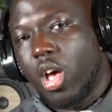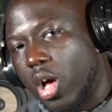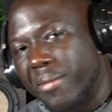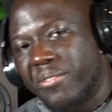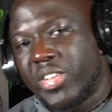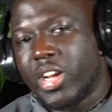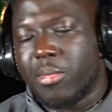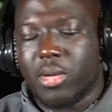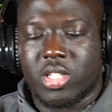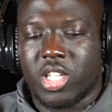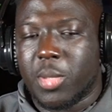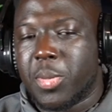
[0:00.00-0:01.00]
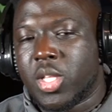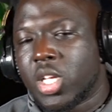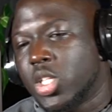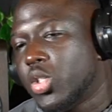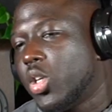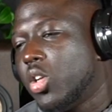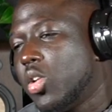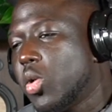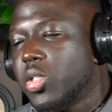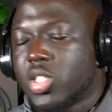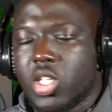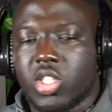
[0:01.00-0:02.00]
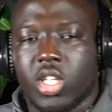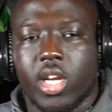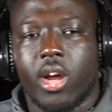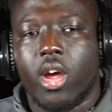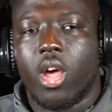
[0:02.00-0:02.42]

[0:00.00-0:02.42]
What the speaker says: I'm very much going to put the country on notice this year.